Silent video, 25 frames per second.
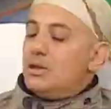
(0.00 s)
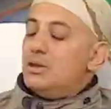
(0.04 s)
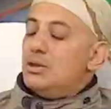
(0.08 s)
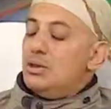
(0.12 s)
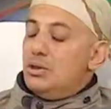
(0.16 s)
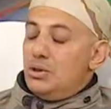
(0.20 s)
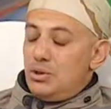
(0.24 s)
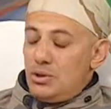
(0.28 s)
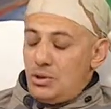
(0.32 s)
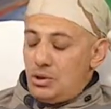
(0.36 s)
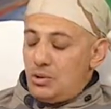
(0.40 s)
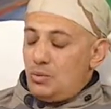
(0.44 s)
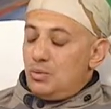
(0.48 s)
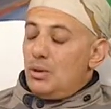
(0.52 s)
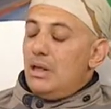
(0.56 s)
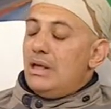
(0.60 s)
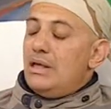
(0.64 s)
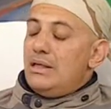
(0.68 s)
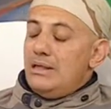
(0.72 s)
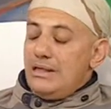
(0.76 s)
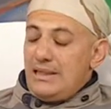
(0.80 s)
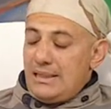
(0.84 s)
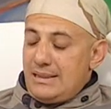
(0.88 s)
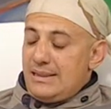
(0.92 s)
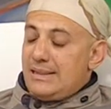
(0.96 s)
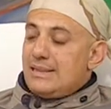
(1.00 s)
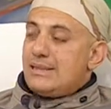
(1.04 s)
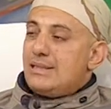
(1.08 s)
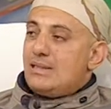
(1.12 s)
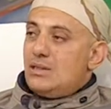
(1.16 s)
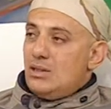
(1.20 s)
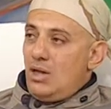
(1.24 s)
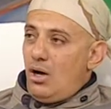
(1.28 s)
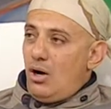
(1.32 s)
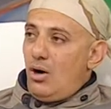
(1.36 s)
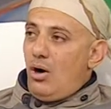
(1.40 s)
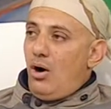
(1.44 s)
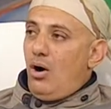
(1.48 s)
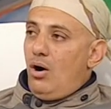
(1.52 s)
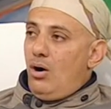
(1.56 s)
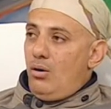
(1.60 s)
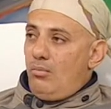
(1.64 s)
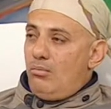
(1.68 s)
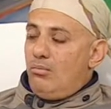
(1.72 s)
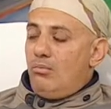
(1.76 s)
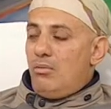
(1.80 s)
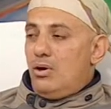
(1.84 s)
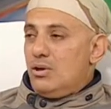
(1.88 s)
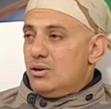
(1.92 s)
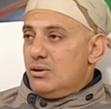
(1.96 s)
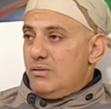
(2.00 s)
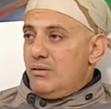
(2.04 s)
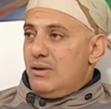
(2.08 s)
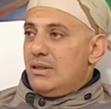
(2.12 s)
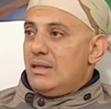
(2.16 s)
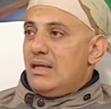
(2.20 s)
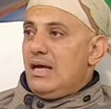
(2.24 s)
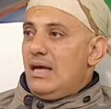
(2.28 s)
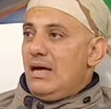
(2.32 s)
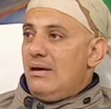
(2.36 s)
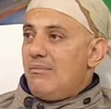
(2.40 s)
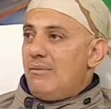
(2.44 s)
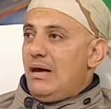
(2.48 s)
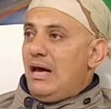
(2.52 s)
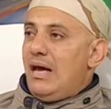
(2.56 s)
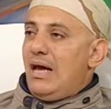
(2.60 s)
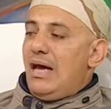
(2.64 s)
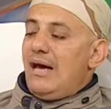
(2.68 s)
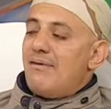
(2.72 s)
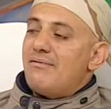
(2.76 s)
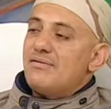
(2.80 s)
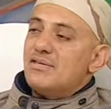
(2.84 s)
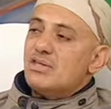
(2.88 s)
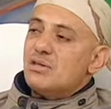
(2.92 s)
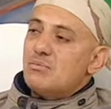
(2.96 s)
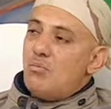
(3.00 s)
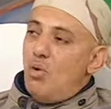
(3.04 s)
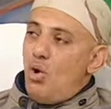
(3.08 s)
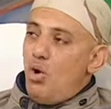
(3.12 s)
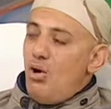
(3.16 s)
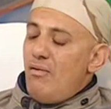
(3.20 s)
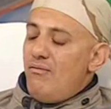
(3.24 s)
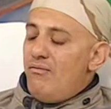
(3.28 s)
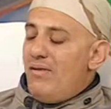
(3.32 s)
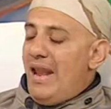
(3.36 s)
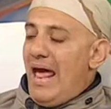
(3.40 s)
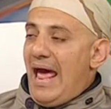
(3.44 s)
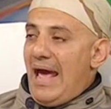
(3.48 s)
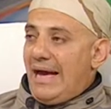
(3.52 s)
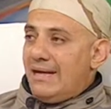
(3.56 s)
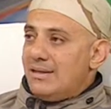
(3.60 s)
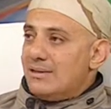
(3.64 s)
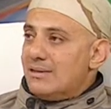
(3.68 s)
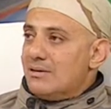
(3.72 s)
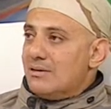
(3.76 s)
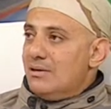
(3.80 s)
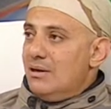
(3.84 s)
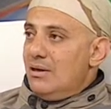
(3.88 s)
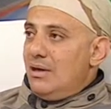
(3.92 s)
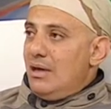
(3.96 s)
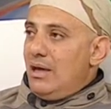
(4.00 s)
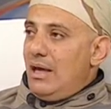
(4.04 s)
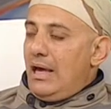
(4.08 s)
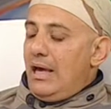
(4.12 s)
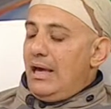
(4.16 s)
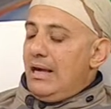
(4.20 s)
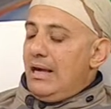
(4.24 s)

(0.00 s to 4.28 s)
usually, yes. Uh, uh, most of the time, I have small flags, mm.